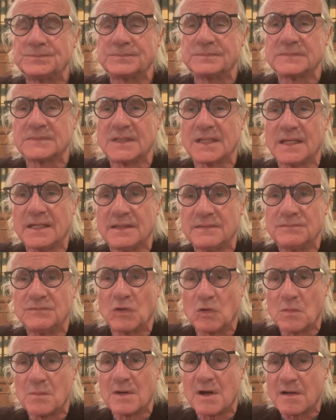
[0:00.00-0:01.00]
the
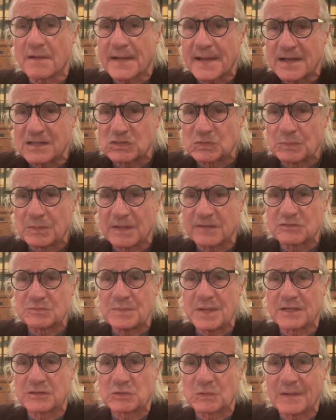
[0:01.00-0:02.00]
Omaha Council Bluffs
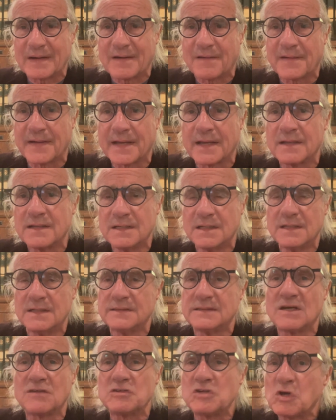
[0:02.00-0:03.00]
metro area.
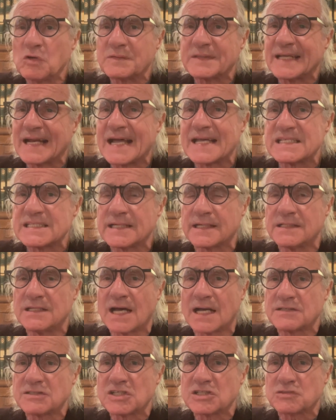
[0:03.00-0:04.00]
Now note that I said
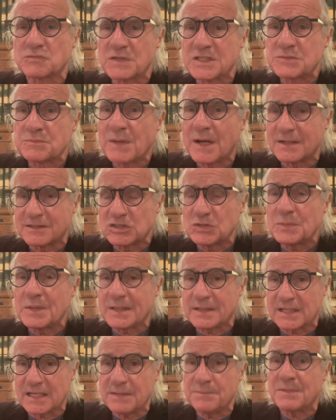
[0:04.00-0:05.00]
not just
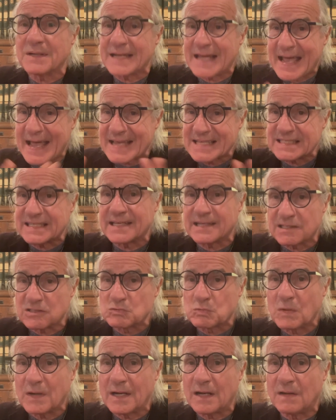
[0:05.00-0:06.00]
responsibility, but asset as
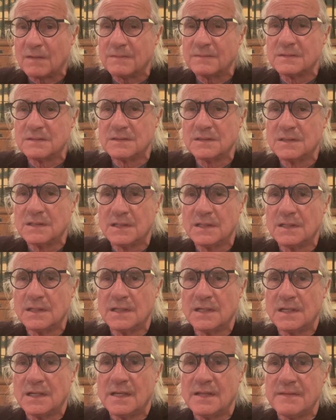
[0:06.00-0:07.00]
well.
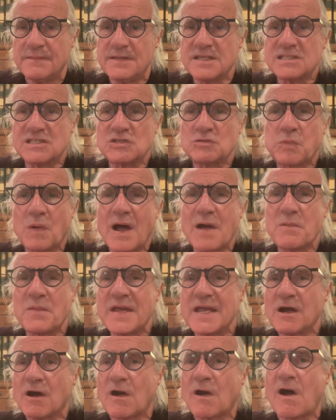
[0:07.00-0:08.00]
This is why we
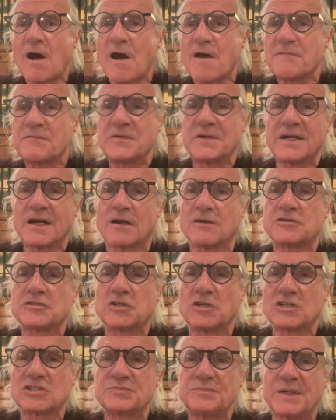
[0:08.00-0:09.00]
are offering our
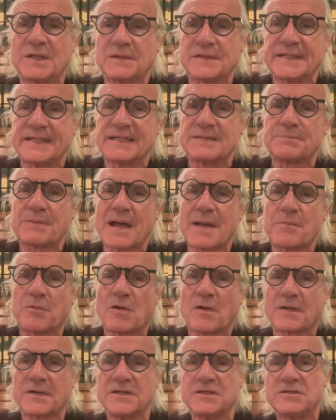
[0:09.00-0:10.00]
church building and pipe
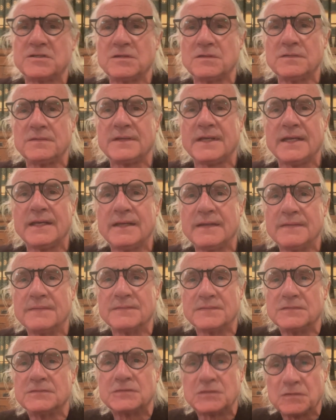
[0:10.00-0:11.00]
organ to
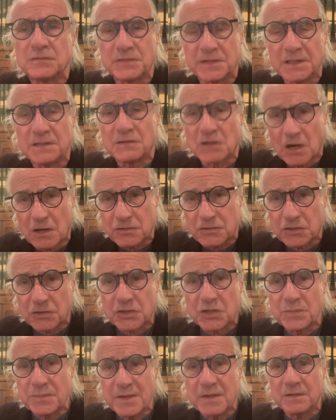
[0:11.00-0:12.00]
the larger
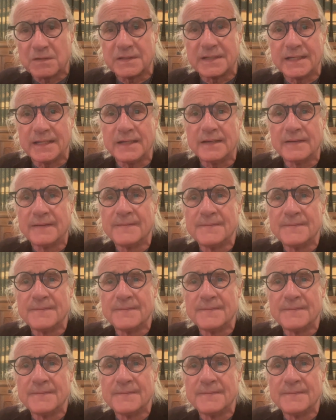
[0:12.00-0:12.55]
community